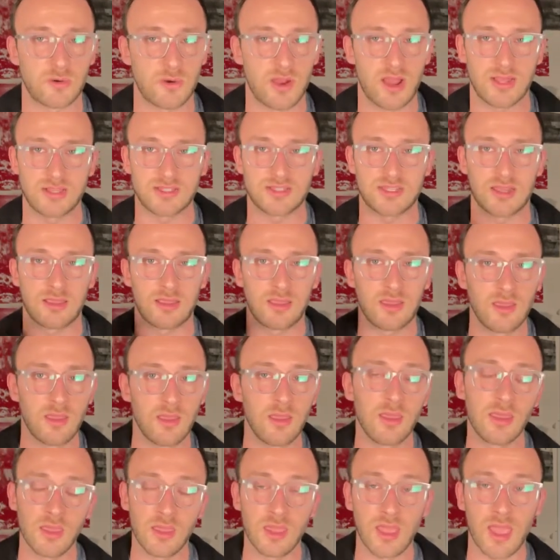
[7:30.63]
rising
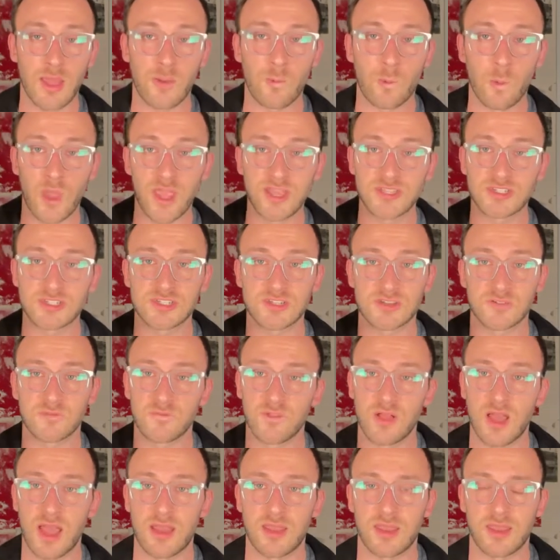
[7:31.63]
and wages are
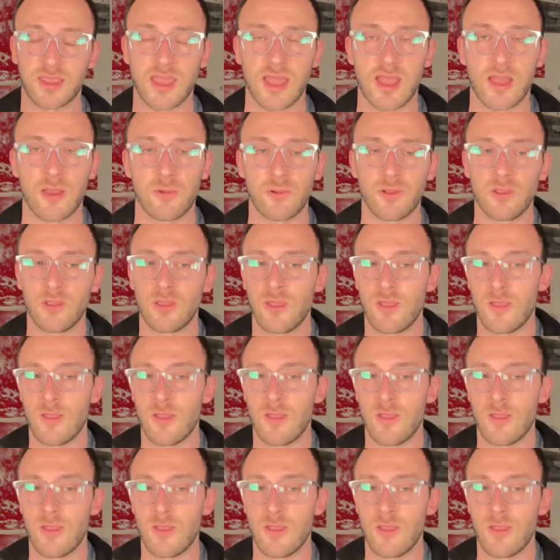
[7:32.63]
flattening out.